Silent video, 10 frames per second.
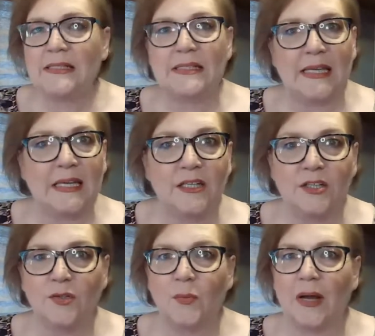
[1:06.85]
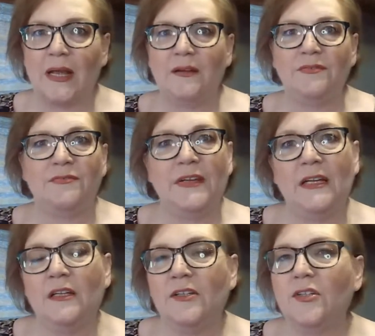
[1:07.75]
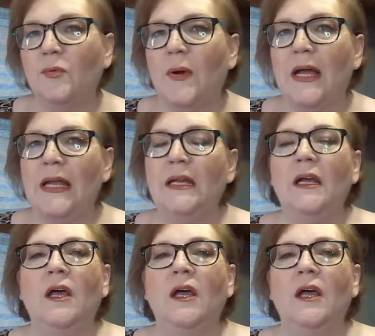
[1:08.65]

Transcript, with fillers: see a new way, feel a new way.